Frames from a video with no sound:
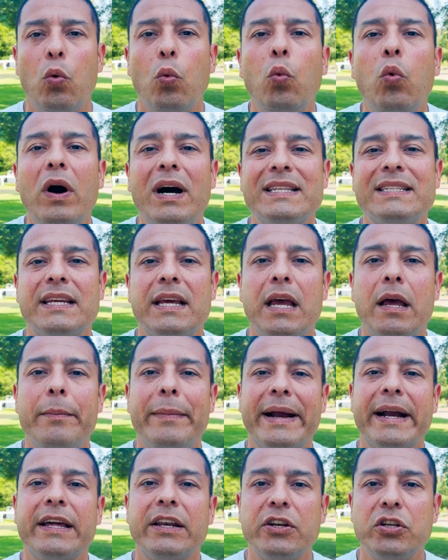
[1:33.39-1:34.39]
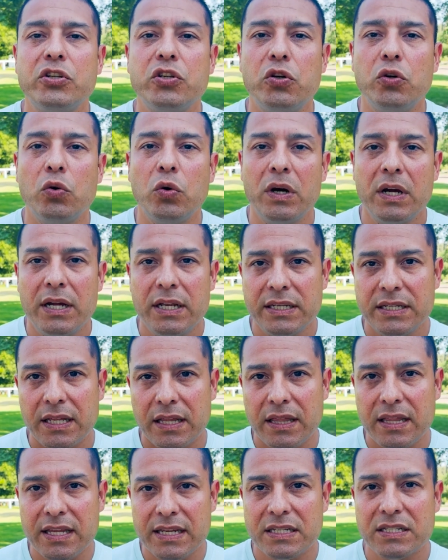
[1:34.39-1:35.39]
What am I going to do
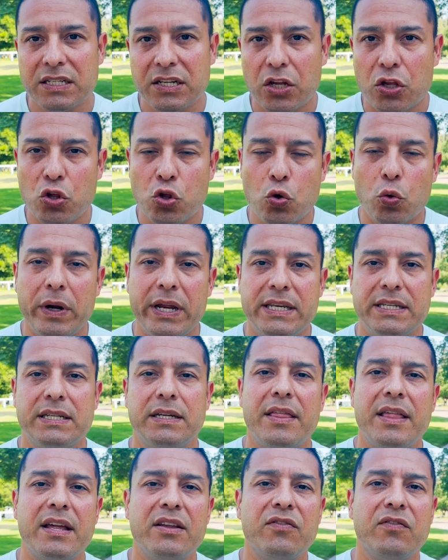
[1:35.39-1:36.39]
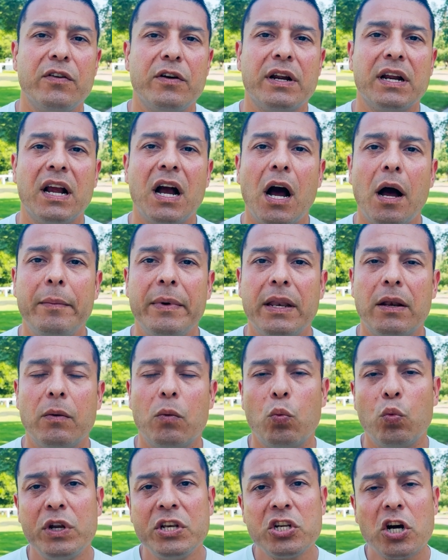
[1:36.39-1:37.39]
to this joint? That is very common.
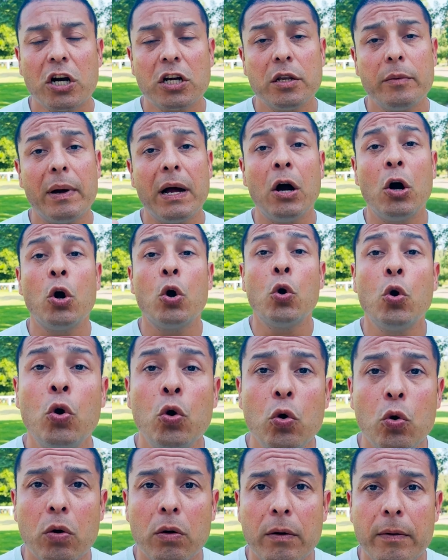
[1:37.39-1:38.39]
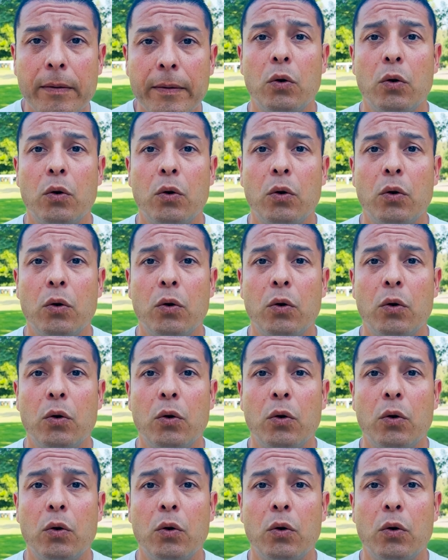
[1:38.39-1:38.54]
We talked about who.